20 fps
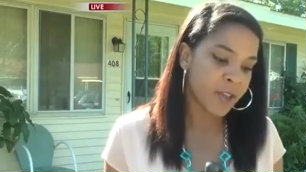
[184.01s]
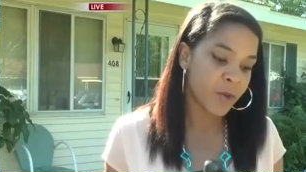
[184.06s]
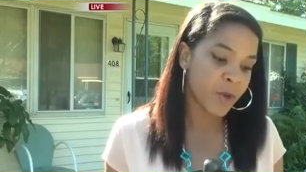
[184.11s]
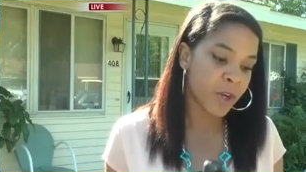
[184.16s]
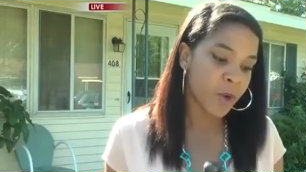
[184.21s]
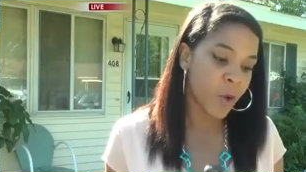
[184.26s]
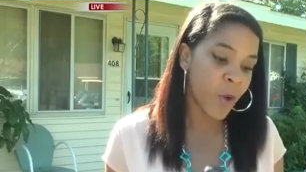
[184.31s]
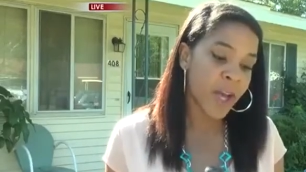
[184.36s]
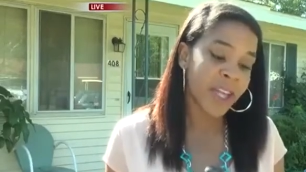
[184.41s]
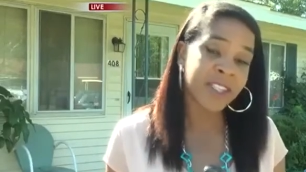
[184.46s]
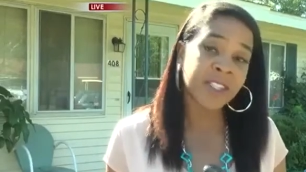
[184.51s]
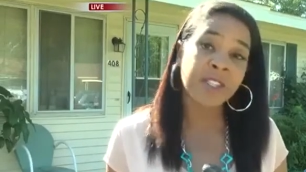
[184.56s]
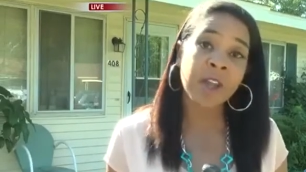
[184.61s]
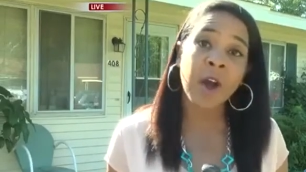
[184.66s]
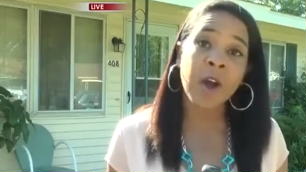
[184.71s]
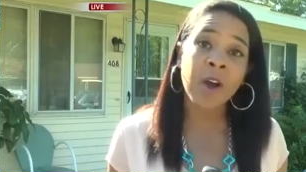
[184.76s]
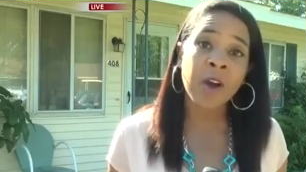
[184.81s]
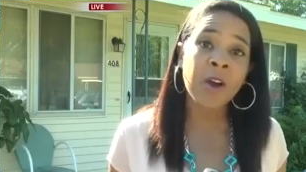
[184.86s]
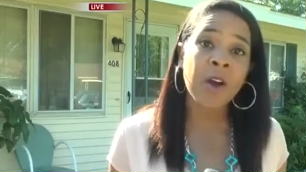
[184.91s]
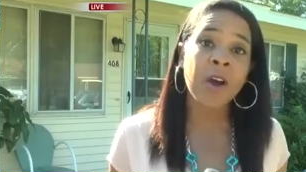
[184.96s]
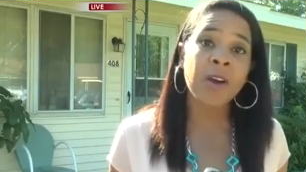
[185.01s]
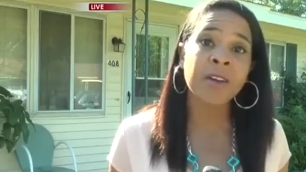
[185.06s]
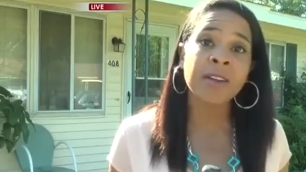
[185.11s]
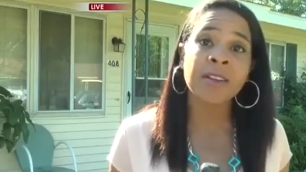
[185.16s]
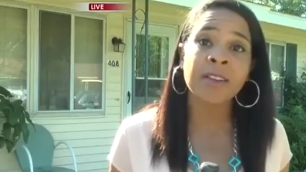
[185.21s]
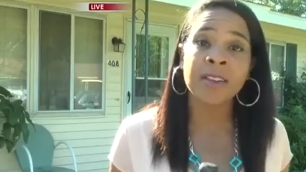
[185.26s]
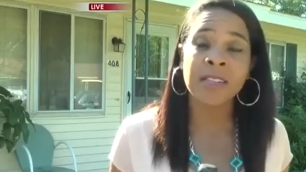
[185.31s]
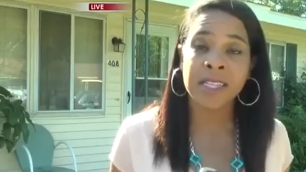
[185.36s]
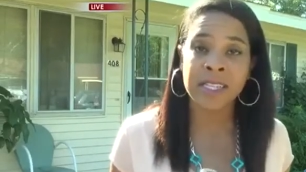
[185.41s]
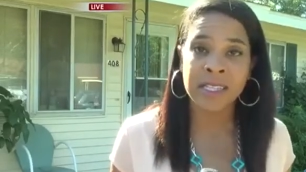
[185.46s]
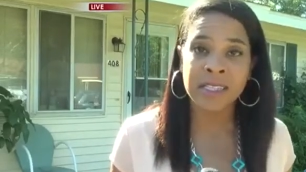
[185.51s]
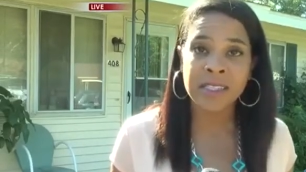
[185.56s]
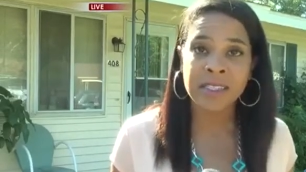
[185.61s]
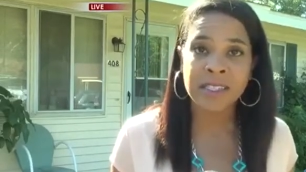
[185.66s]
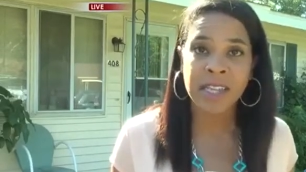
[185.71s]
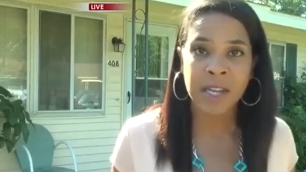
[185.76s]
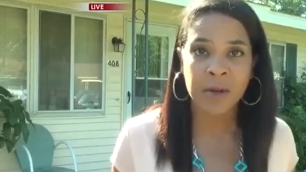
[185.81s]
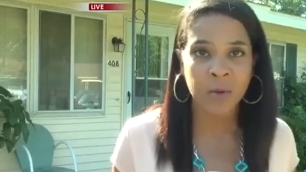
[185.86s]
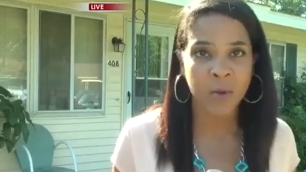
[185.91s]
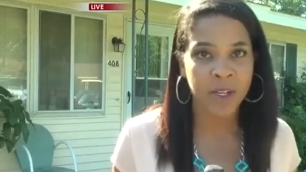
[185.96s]
Now the requests are on a
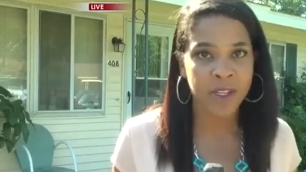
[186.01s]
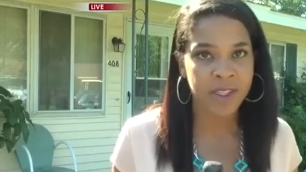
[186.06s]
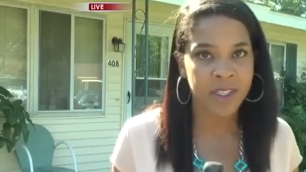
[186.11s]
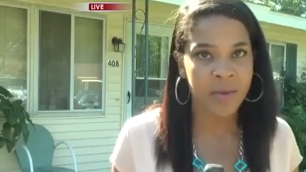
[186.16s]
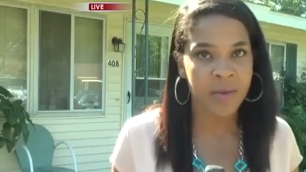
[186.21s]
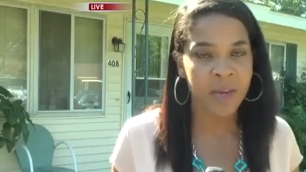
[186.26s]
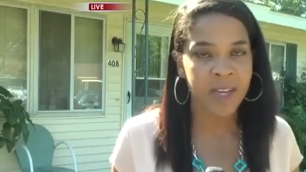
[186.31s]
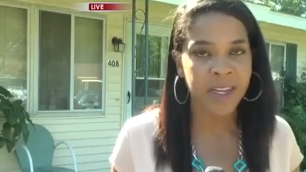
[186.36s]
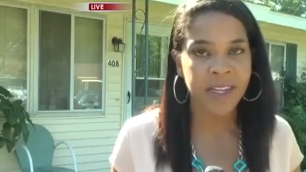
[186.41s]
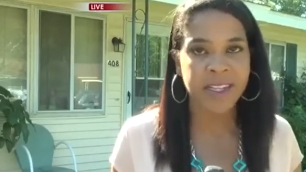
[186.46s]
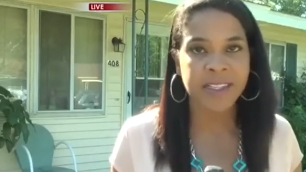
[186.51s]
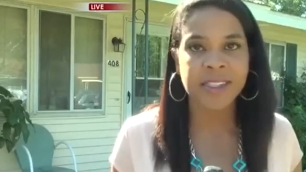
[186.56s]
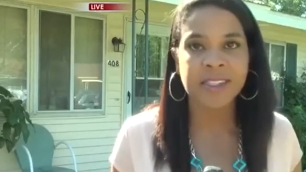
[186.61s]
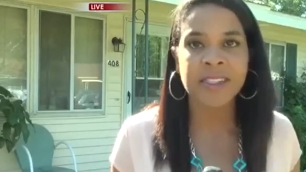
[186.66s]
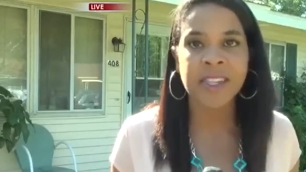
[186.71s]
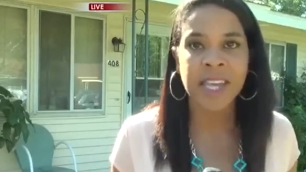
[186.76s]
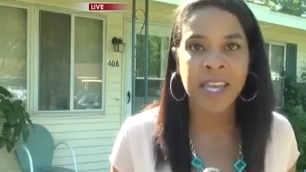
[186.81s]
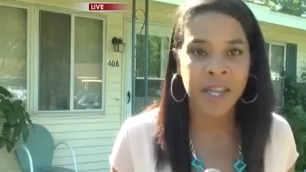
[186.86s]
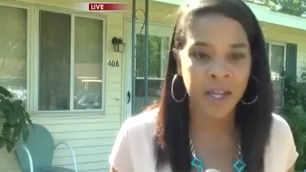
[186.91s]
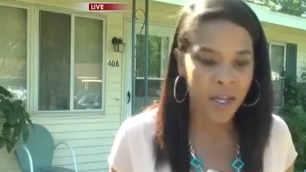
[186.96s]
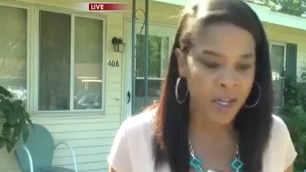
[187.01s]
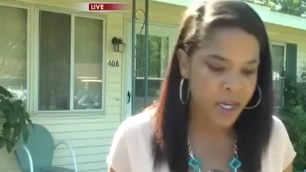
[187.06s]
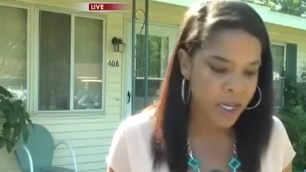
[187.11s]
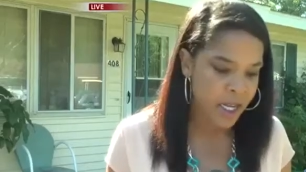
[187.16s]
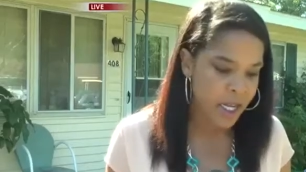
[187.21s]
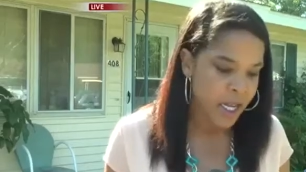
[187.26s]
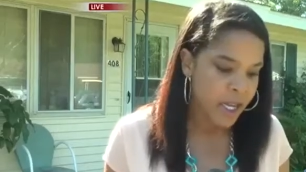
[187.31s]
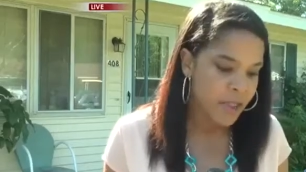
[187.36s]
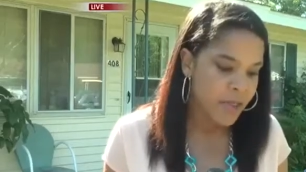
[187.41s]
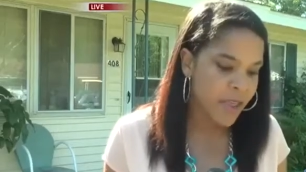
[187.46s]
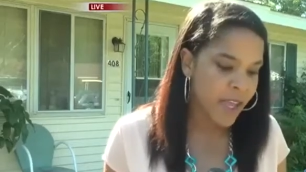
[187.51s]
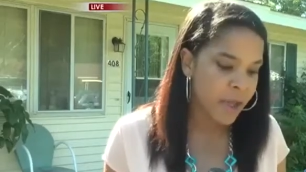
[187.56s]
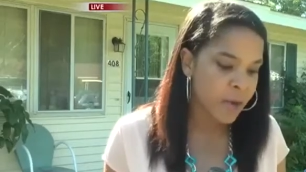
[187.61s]
list and once the money is there,